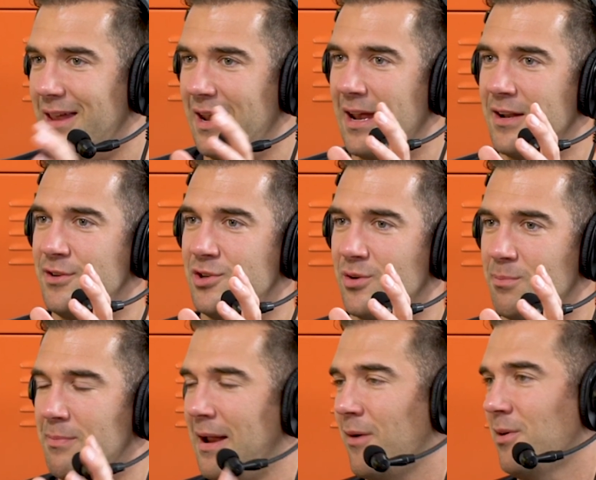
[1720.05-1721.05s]
and your
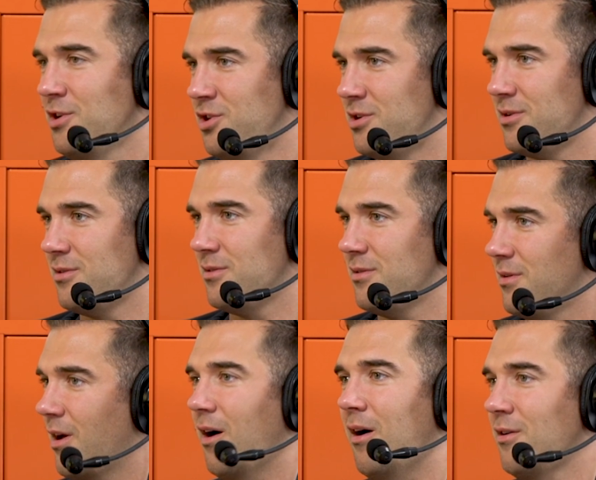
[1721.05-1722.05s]
marriage
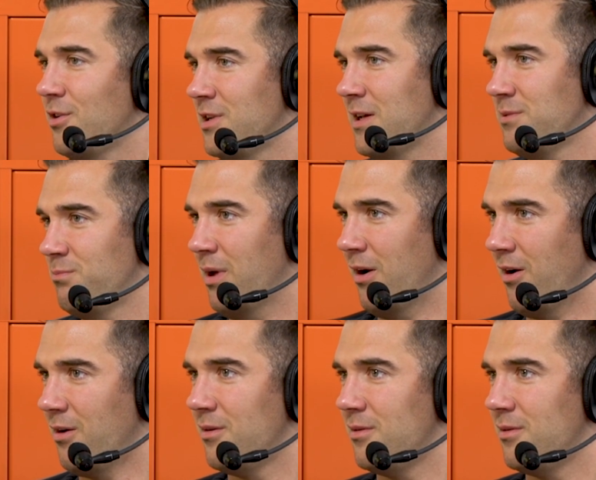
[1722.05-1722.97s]
a hundred times better.